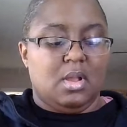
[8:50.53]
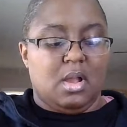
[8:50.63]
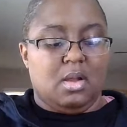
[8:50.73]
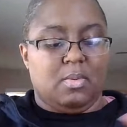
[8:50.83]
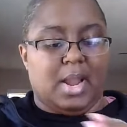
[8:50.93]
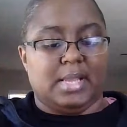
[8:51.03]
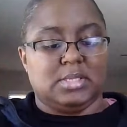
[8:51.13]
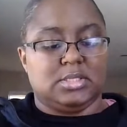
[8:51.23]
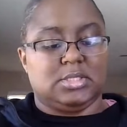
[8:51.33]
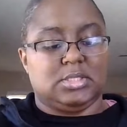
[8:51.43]
All right,
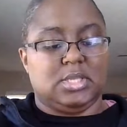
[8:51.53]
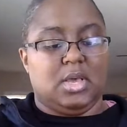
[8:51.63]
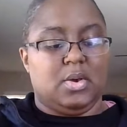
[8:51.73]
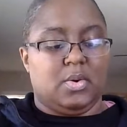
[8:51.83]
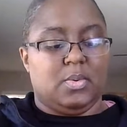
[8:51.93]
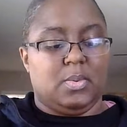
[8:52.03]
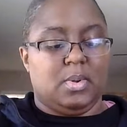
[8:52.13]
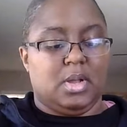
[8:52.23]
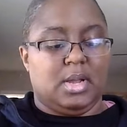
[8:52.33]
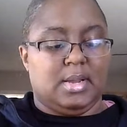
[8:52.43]
so
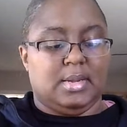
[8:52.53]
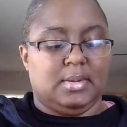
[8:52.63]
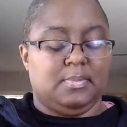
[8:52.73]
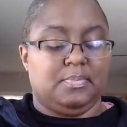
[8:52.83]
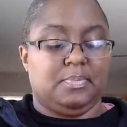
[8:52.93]
I